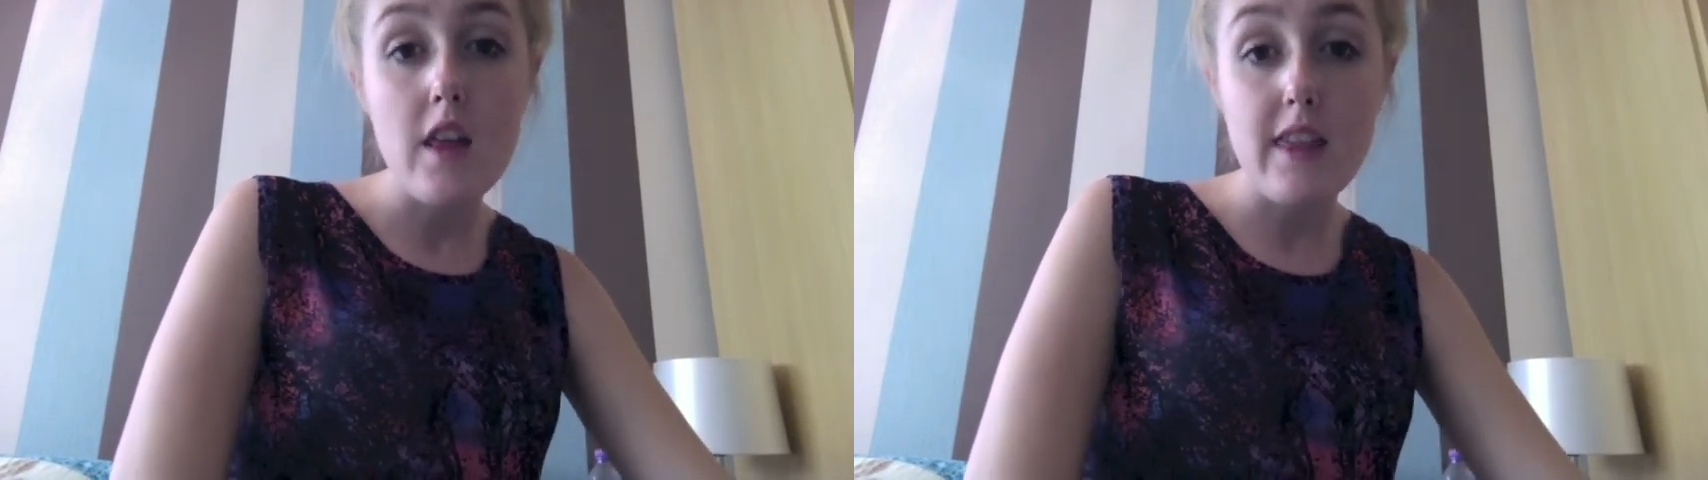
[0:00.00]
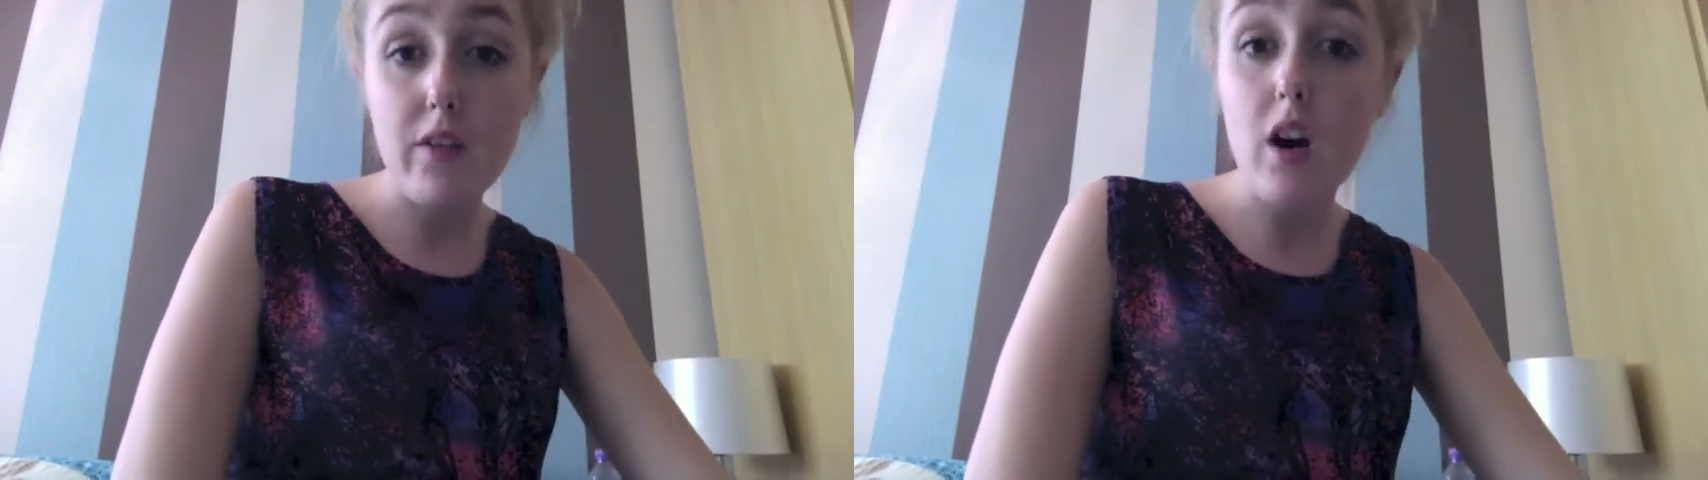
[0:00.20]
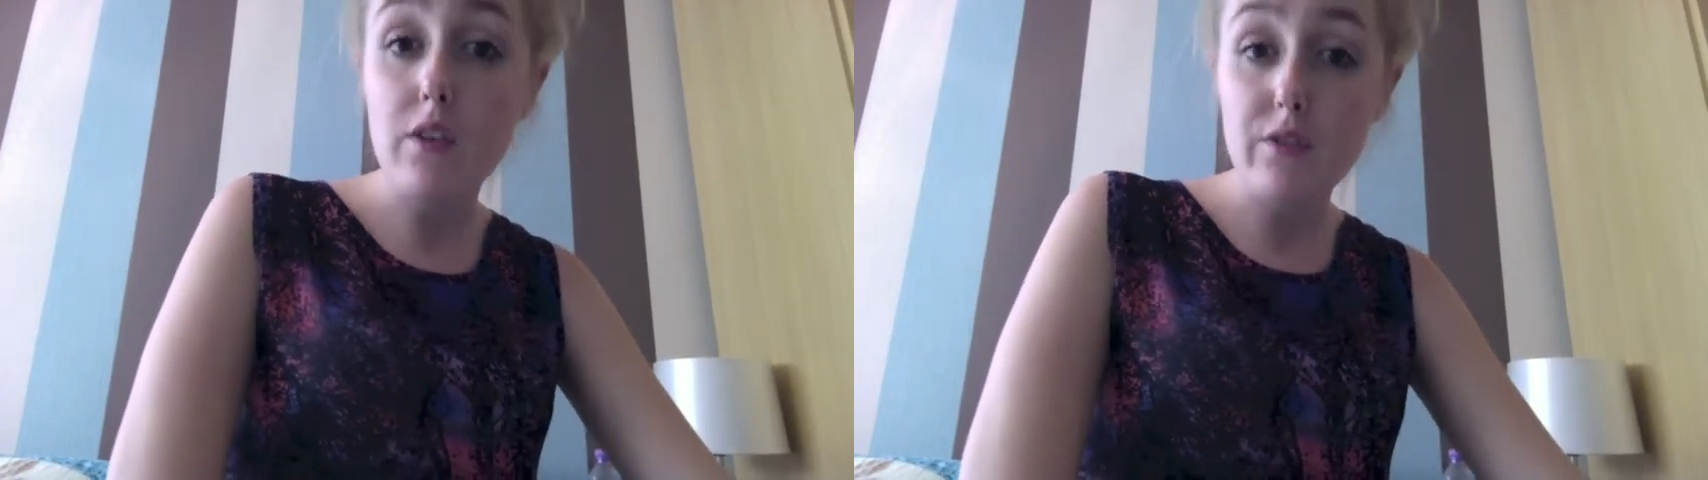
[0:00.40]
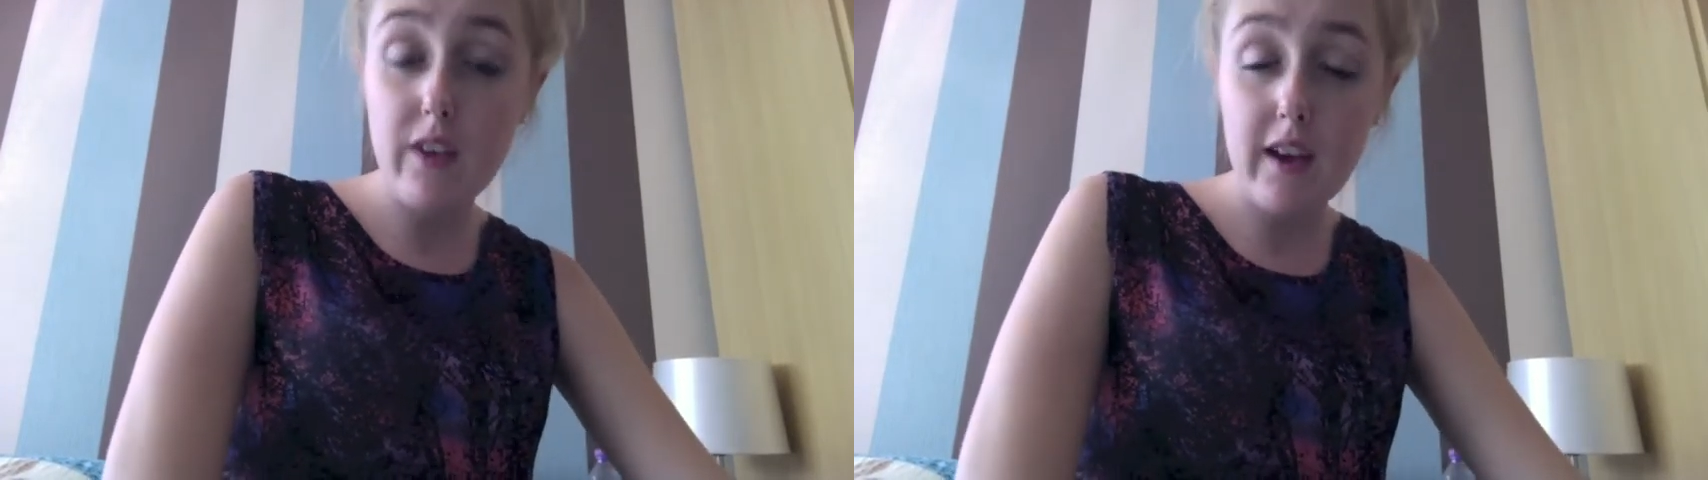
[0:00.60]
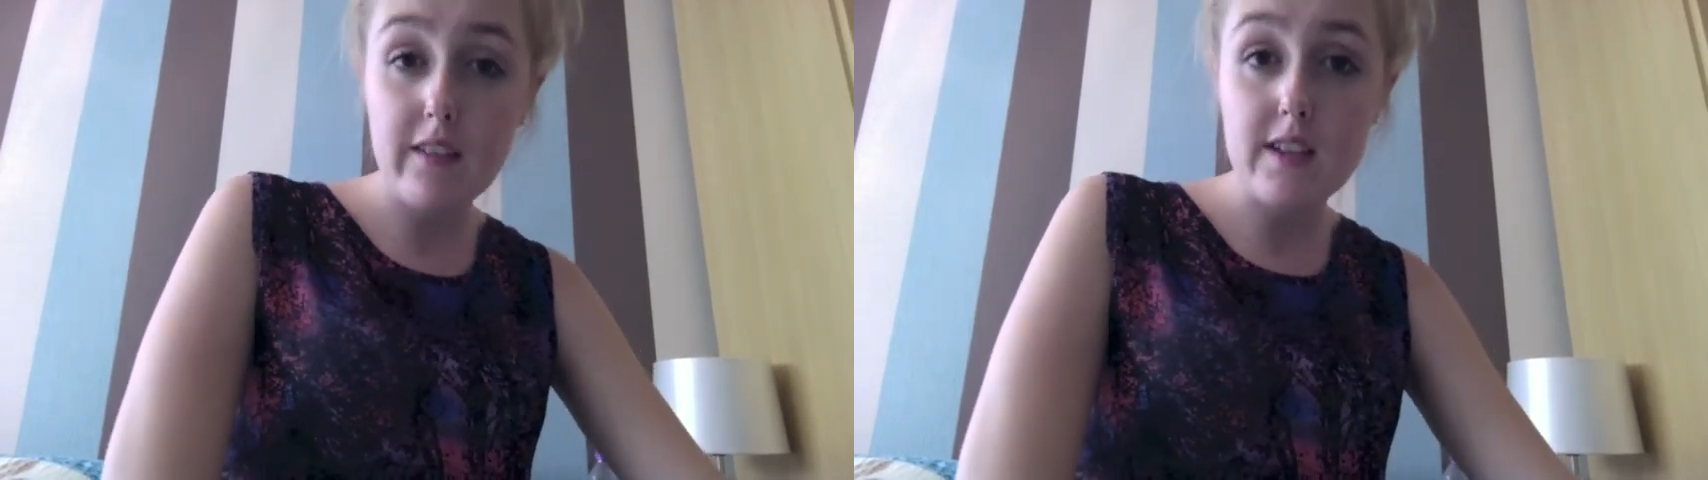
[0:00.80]
there are
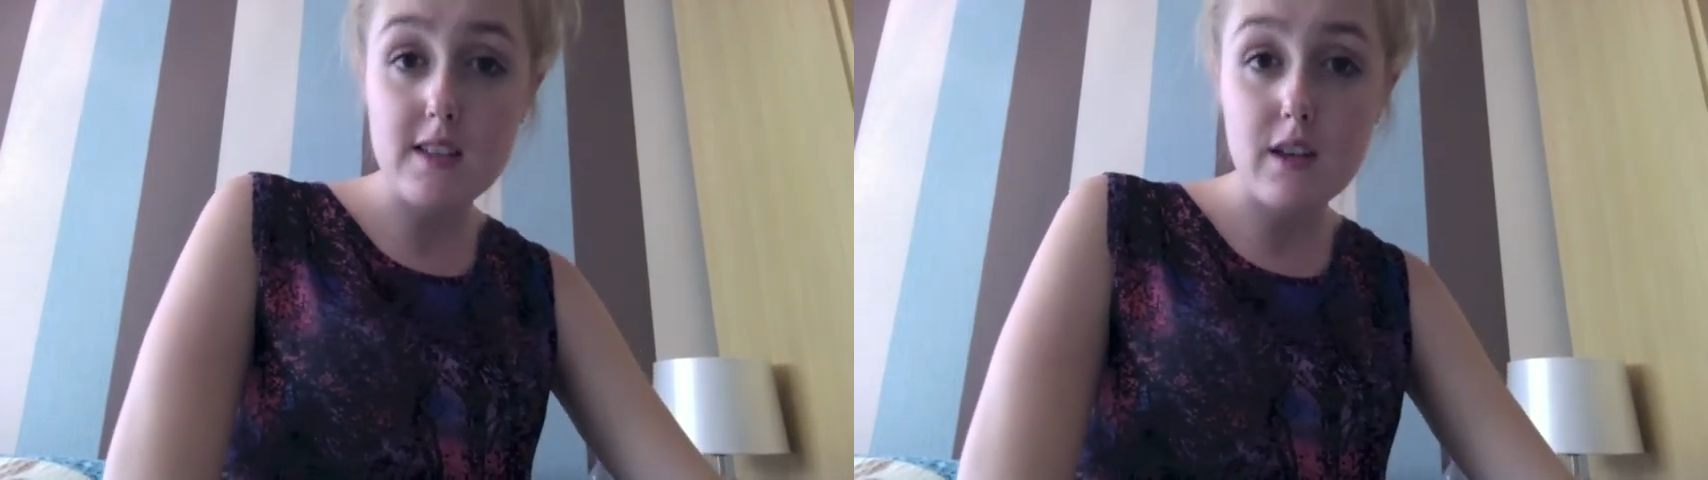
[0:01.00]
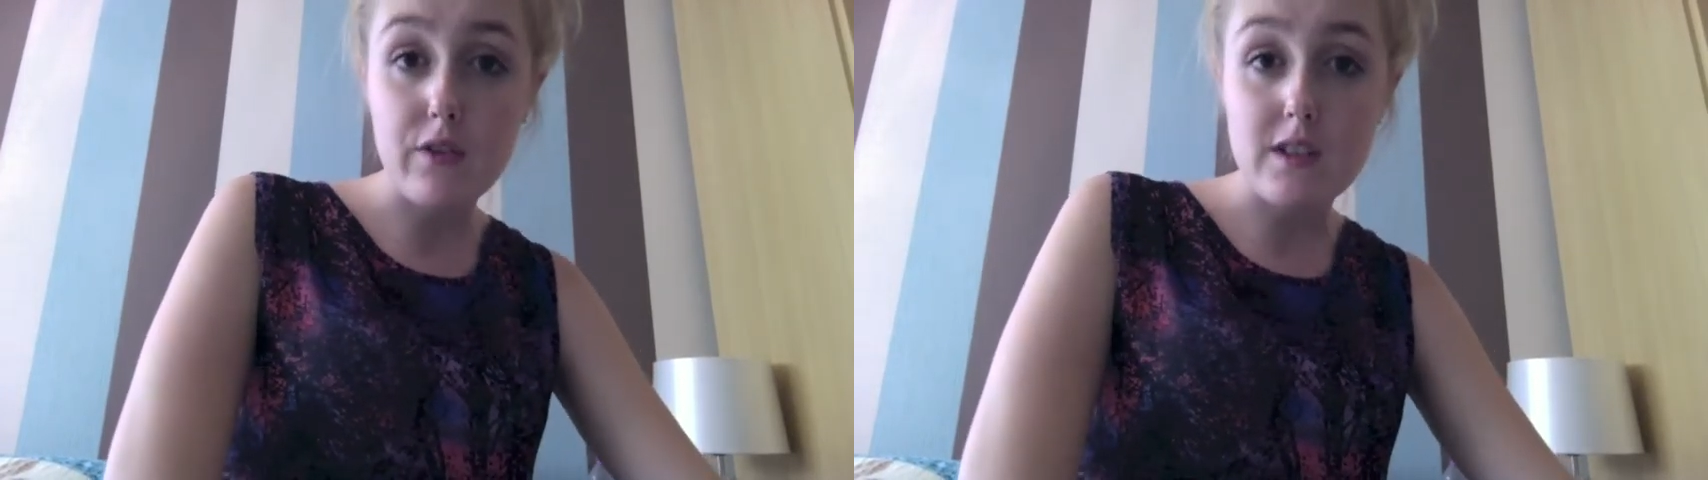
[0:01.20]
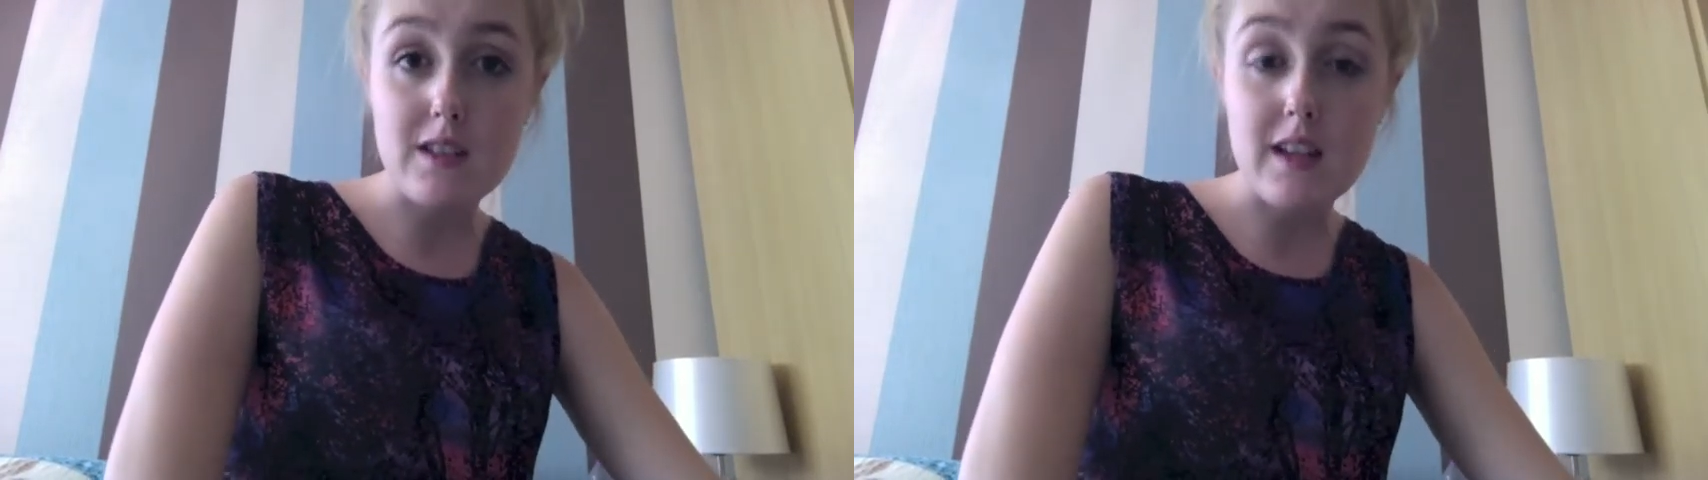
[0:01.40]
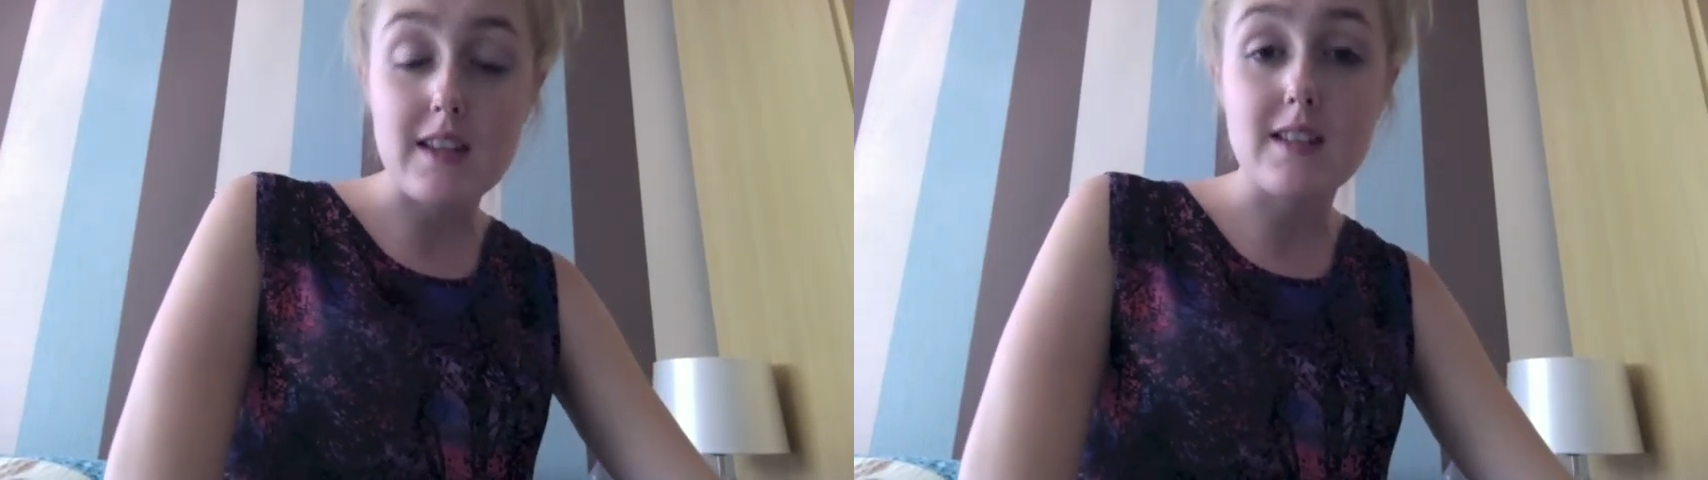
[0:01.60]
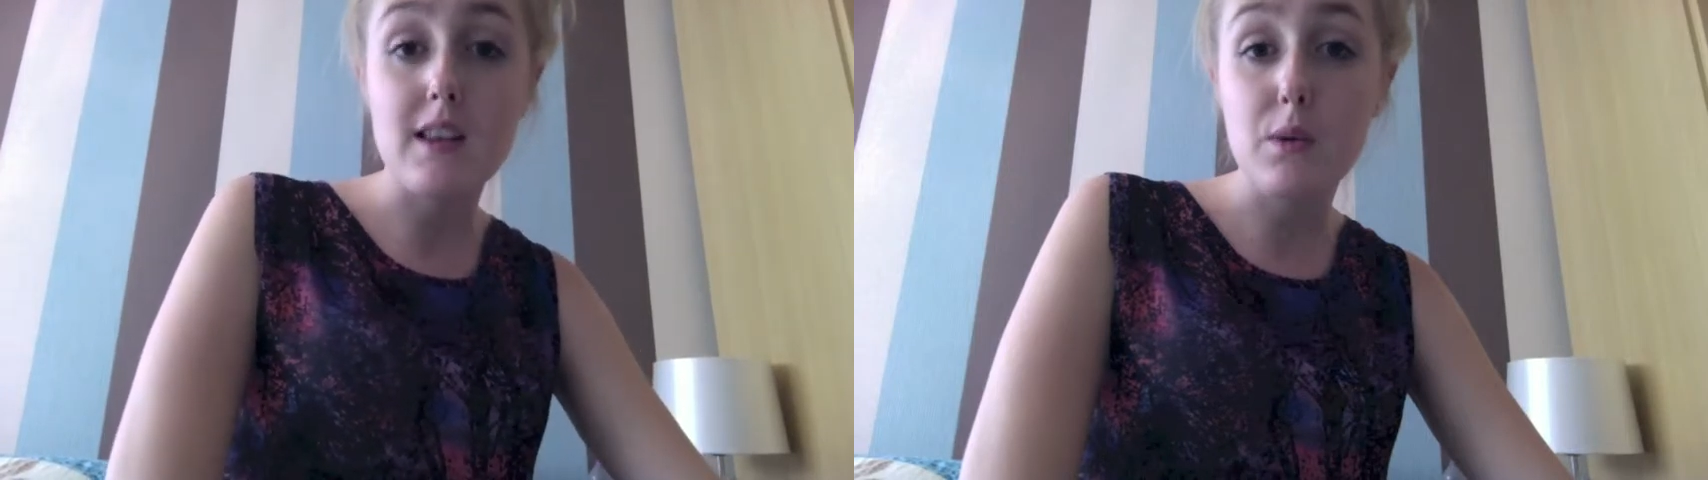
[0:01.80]
various
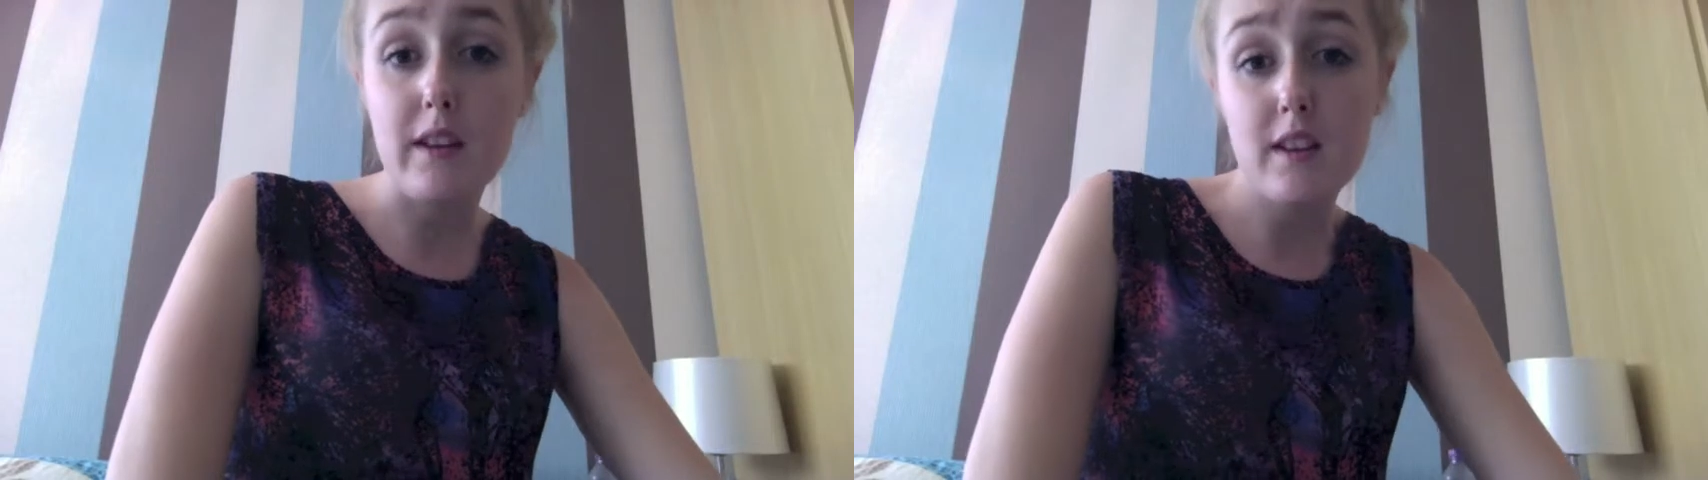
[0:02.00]
differences in the way